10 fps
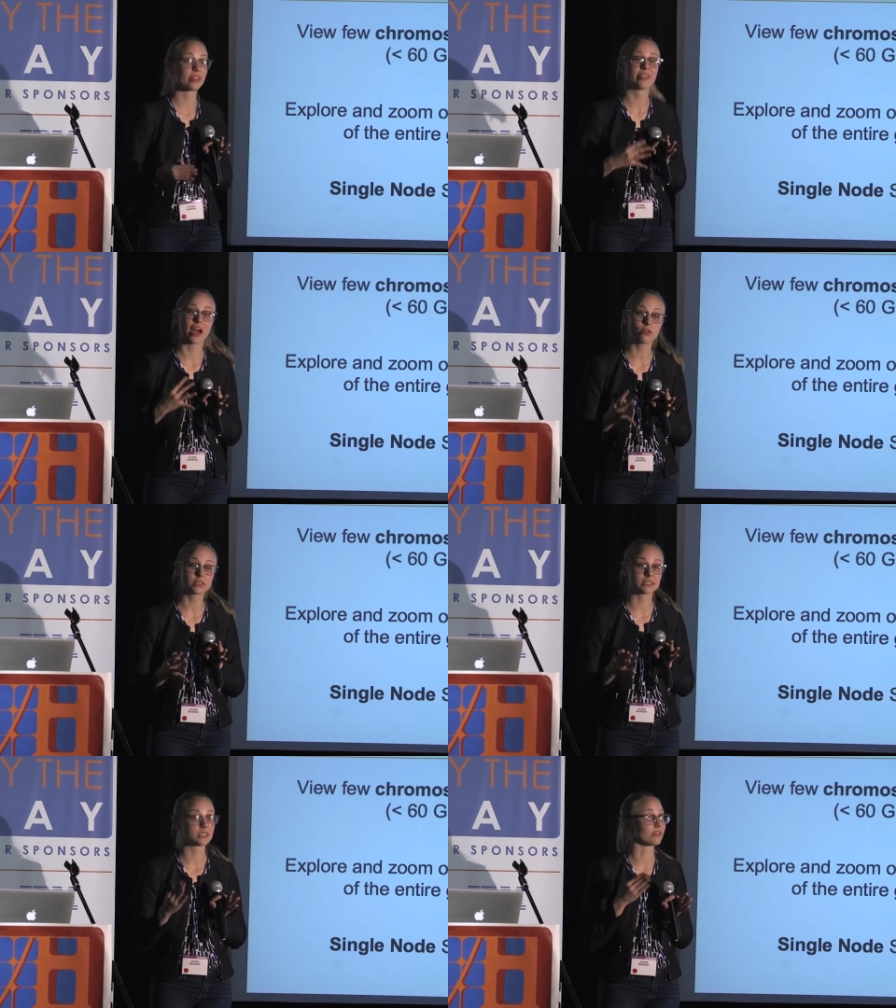
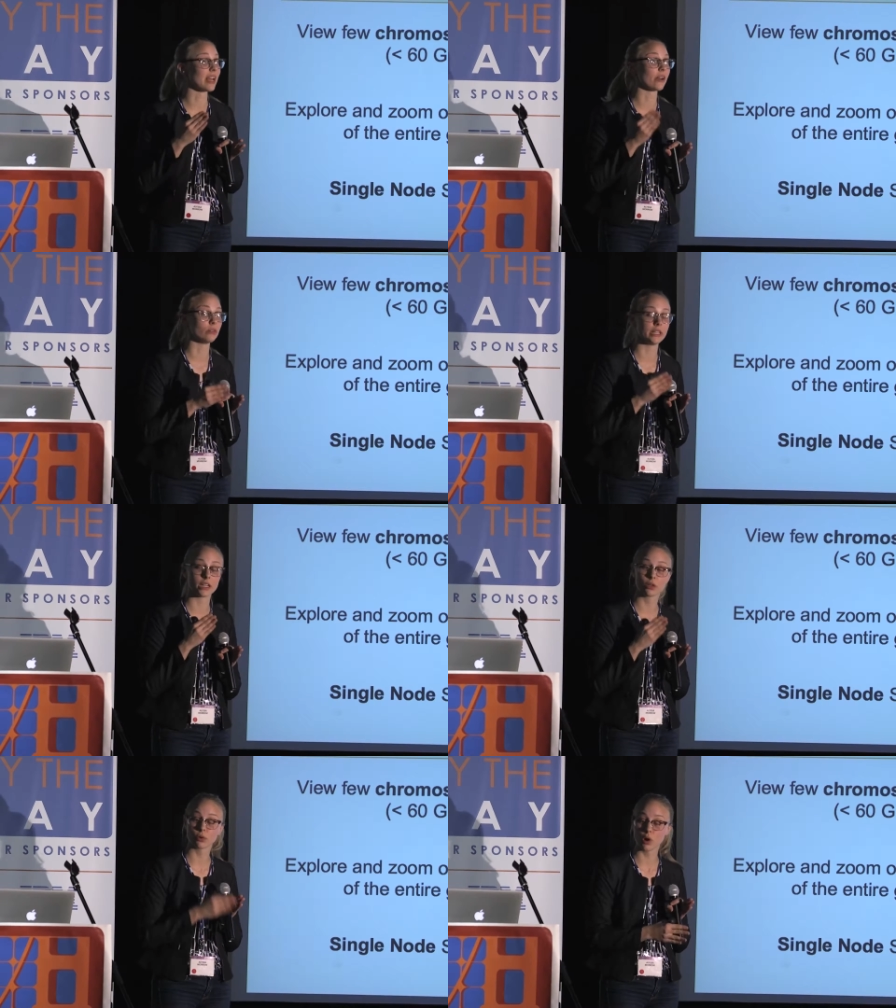thousands of not only
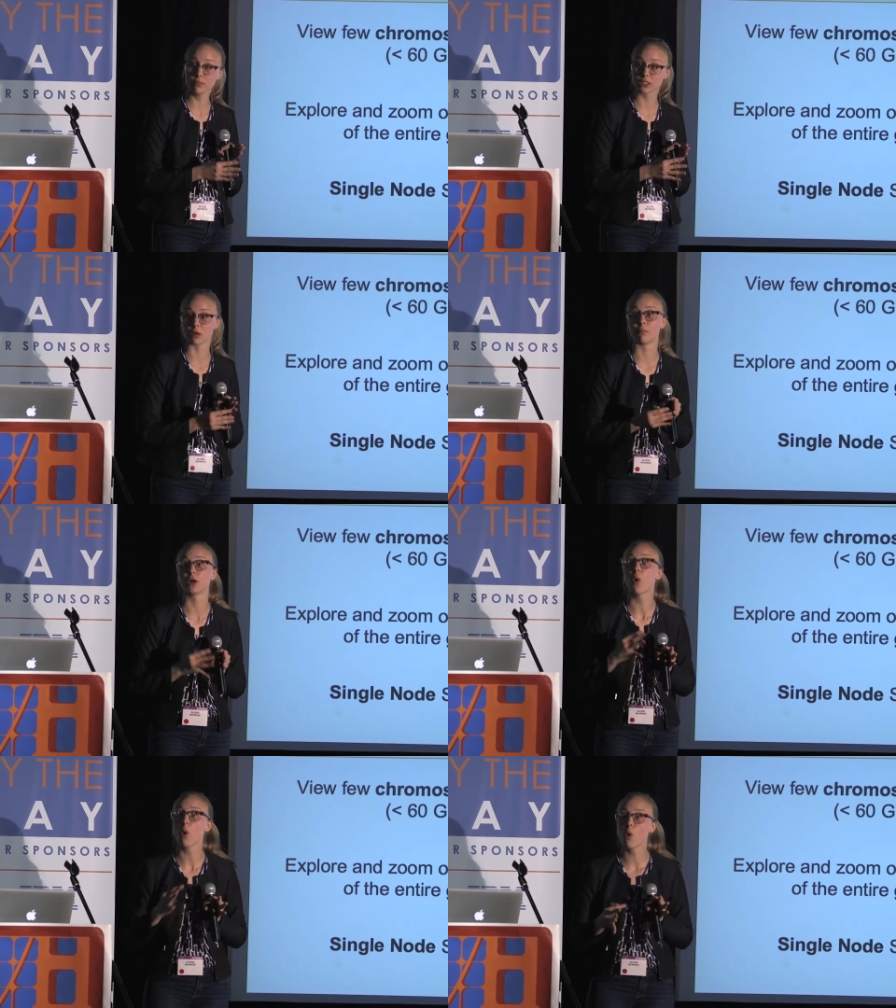chromosome,
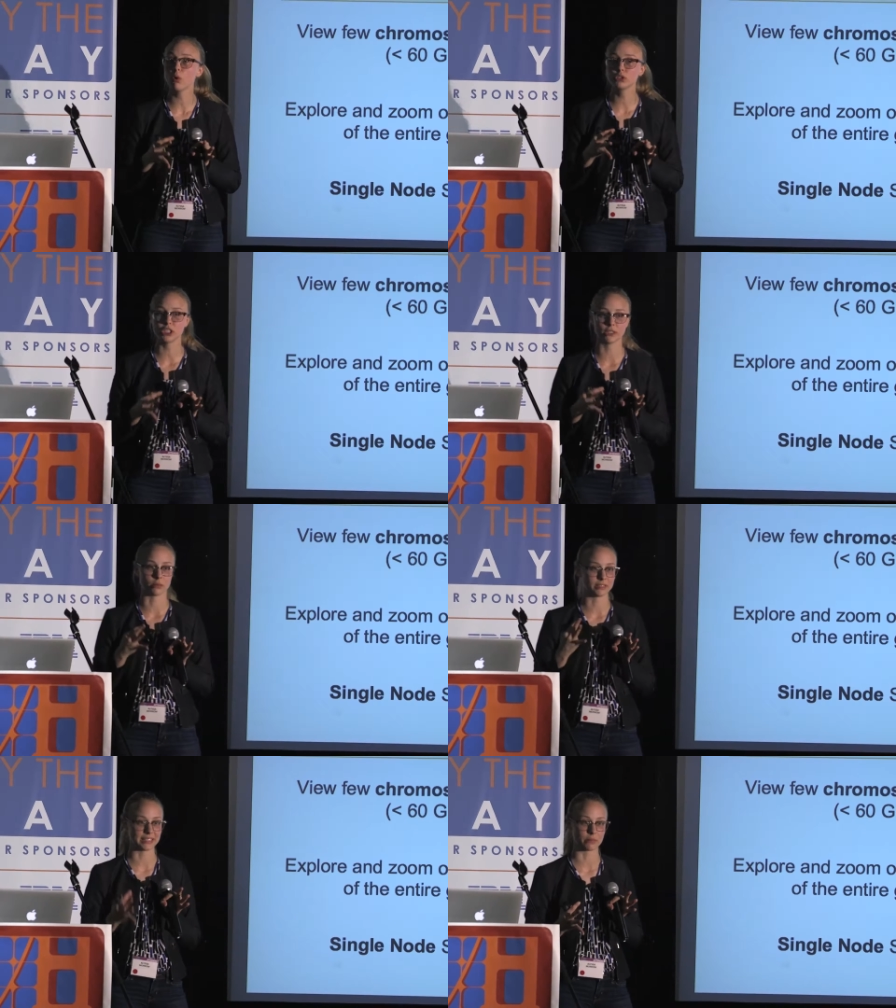but whole
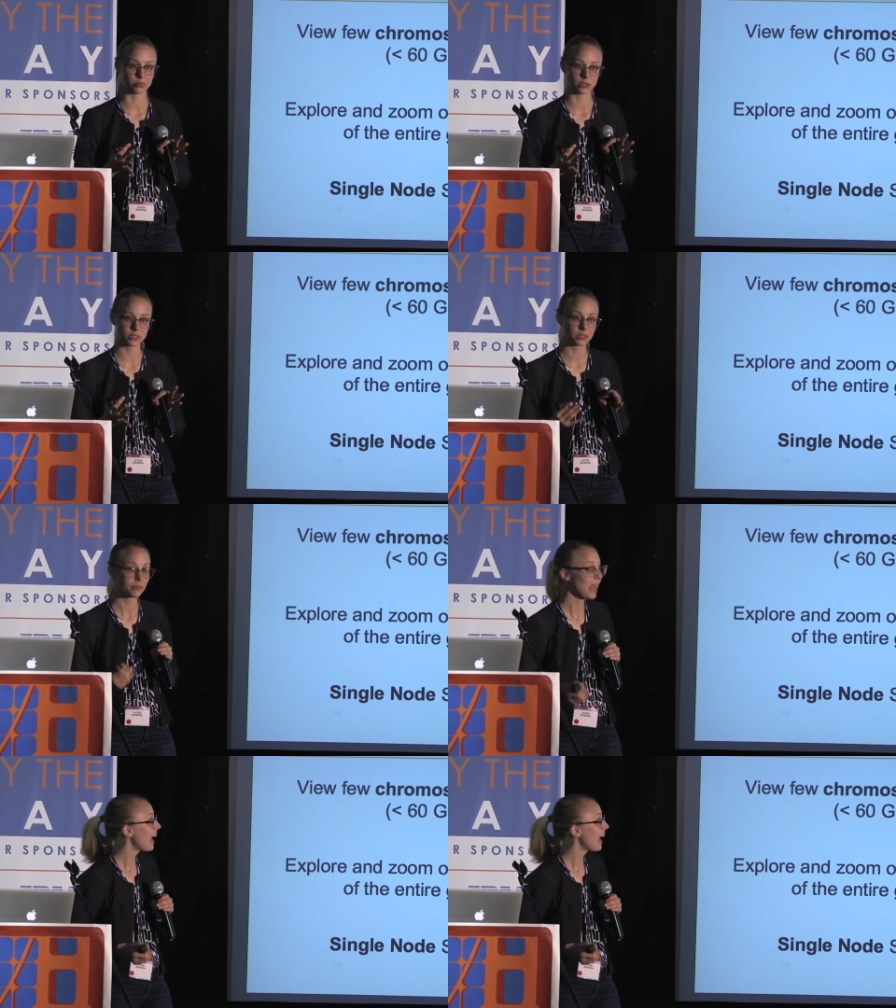genome samples.